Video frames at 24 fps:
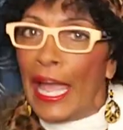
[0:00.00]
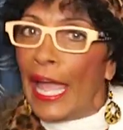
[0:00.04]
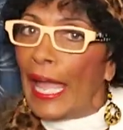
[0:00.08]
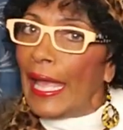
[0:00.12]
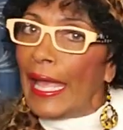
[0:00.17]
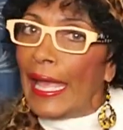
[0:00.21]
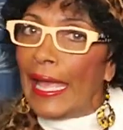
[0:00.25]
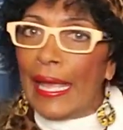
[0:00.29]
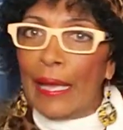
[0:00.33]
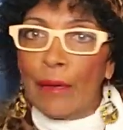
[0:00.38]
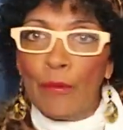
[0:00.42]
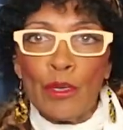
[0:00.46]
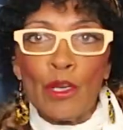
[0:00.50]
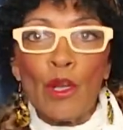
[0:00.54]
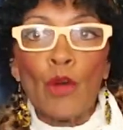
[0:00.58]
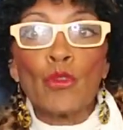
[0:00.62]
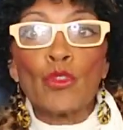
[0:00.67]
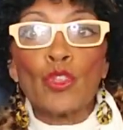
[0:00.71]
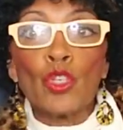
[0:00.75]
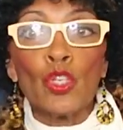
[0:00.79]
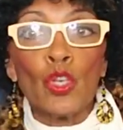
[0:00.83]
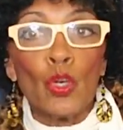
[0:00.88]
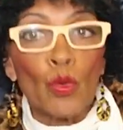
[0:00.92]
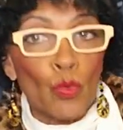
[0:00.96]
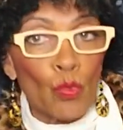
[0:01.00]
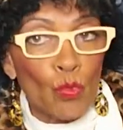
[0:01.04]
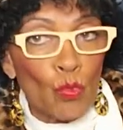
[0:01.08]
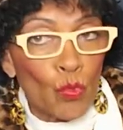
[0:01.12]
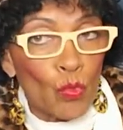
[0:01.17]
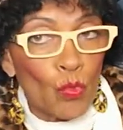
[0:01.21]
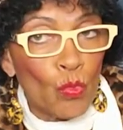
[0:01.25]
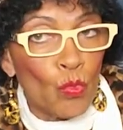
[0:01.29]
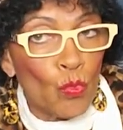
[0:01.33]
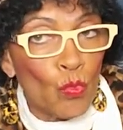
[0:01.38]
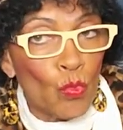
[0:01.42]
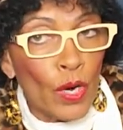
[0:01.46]
And we're going to do it
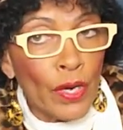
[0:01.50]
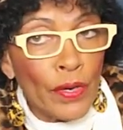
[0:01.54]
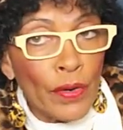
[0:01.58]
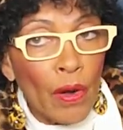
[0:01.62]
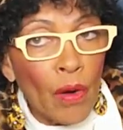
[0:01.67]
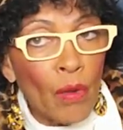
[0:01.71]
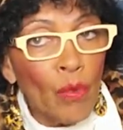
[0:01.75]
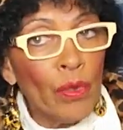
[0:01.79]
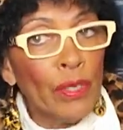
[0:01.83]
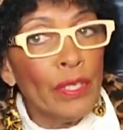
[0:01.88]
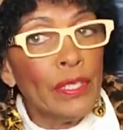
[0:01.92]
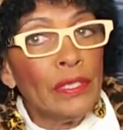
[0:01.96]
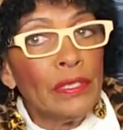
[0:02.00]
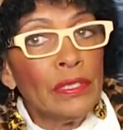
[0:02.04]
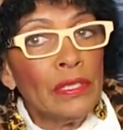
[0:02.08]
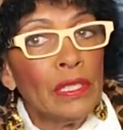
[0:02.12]
one-on-one,